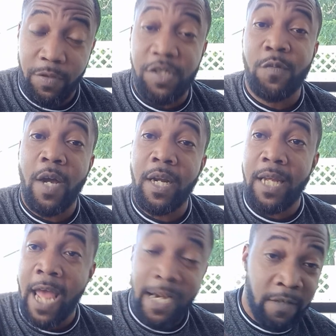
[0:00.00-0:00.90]
which is why
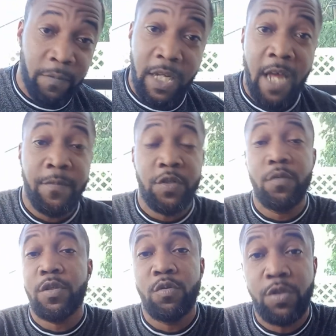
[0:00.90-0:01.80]
they actively have
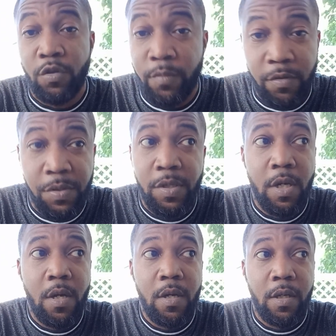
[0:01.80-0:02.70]
two YouTubers
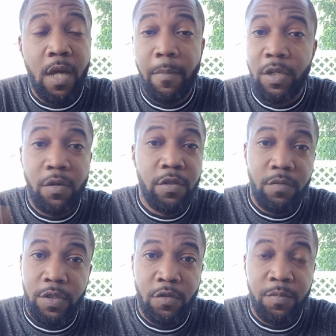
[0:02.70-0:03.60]
coming on
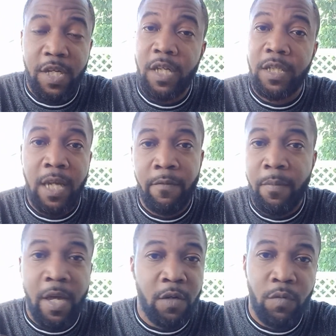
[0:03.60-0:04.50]
YouTube telling
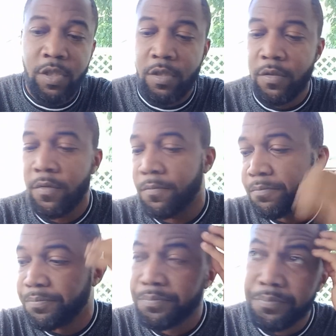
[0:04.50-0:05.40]
everybody what to do
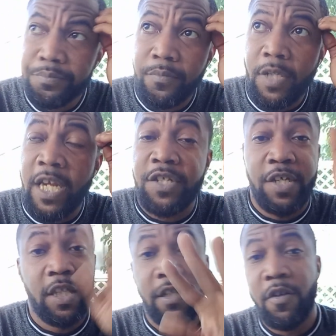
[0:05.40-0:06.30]
and
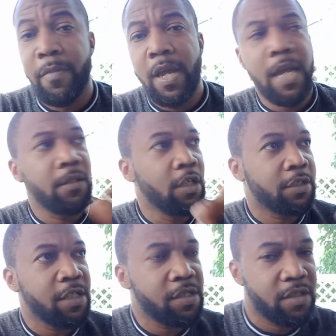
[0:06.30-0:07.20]
telling everybody, hey,
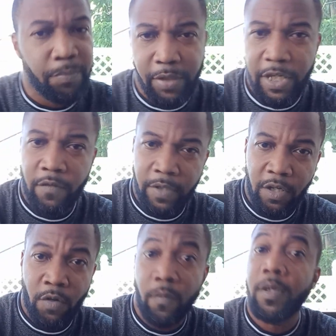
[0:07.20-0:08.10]
look, this is the play over
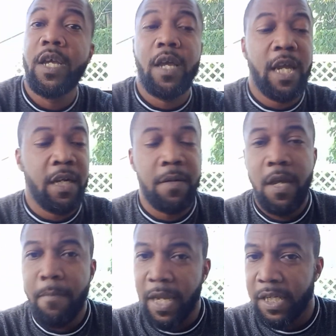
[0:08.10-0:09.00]
here,
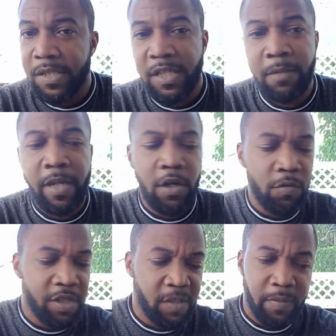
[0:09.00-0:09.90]
and making it seem like,
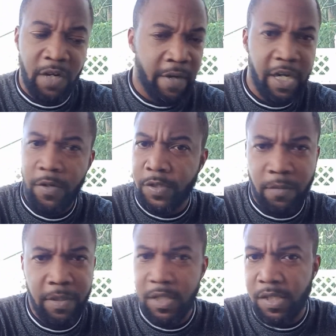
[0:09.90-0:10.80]
oh, this play right here is
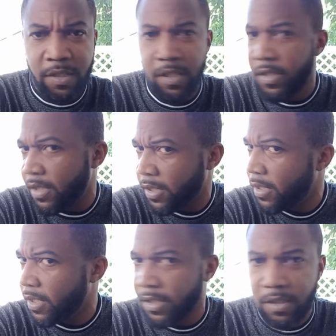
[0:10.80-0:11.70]
going to be this, and this is
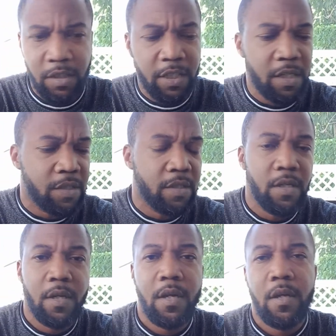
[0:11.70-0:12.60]
this, look at this.
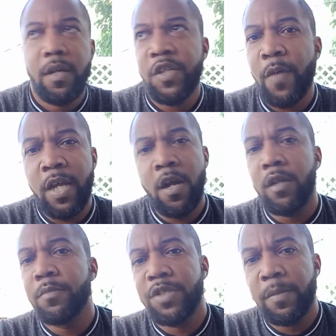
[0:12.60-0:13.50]
That's why I
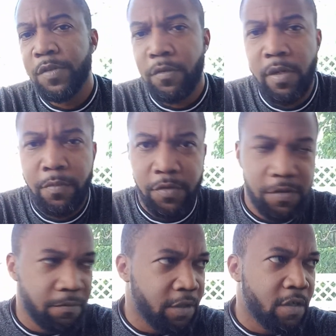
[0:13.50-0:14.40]
call them Jeepers
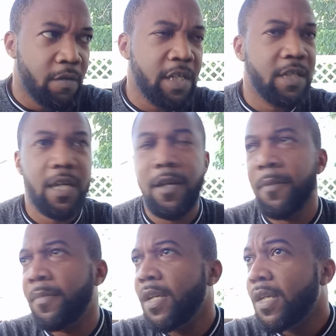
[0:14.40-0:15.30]
Creepers. You know, he
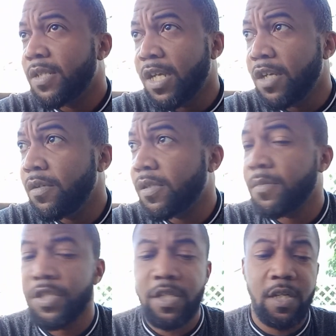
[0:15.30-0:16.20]
come tell you
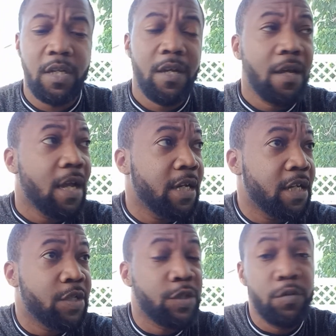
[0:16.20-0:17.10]
some shit, and
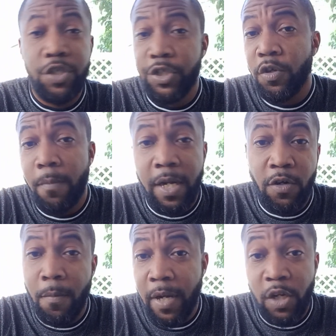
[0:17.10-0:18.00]
then as soon as you don't make
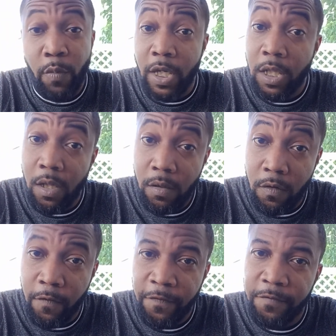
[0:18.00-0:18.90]
no money with
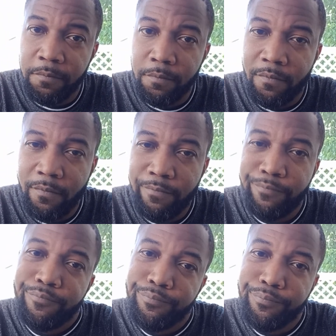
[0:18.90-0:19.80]
Clove,
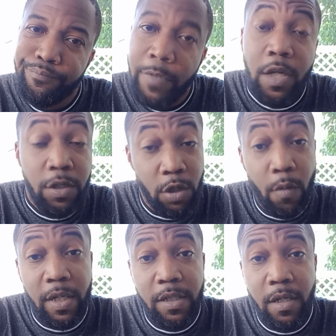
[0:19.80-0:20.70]
you
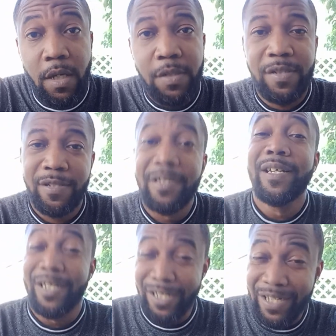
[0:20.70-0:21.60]
know what he does?
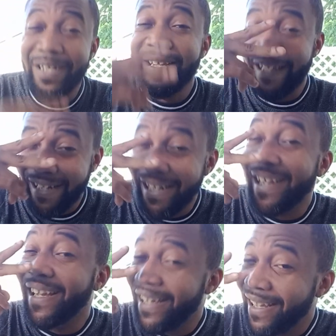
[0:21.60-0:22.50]

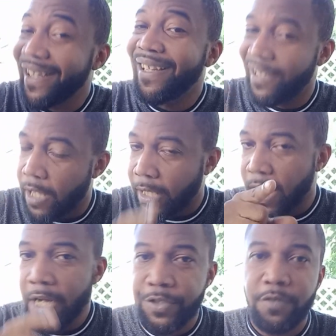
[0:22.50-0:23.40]
I
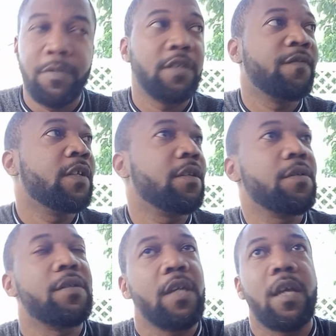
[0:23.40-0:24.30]
got you,
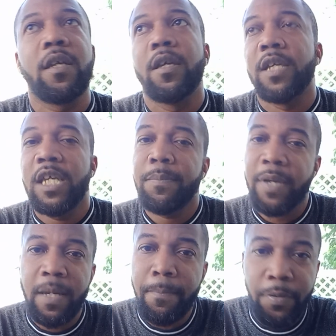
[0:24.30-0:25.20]
motherfuckers. Yeah, he
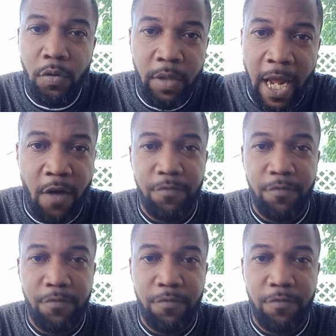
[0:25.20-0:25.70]
been pulled